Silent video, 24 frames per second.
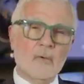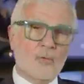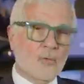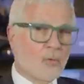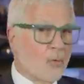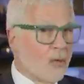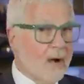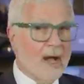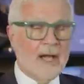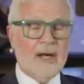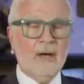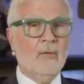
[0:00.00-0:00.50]

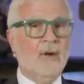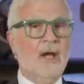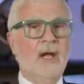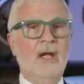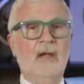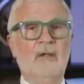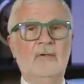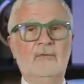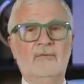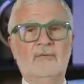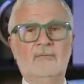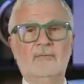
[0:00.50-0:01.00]
quite a
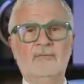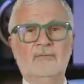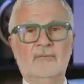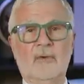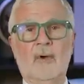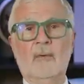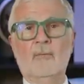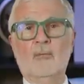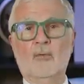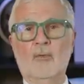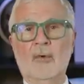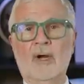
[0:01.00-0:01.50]
ways
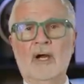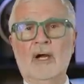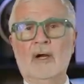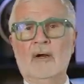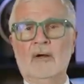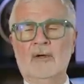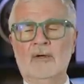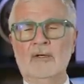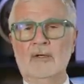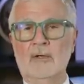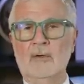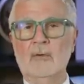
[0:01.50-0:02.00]
from
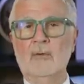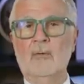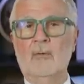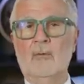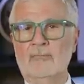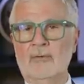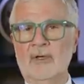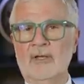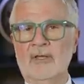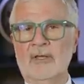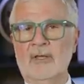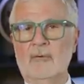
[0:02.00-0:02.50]
where
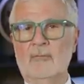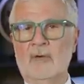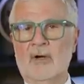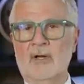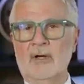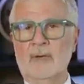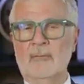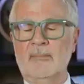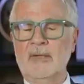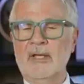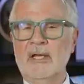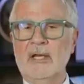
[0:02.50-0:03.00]
you really
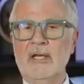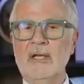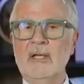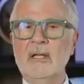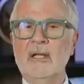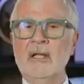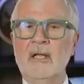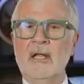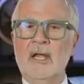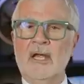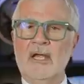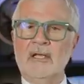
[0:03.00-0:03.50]
want to
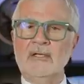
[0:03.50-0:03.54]
be,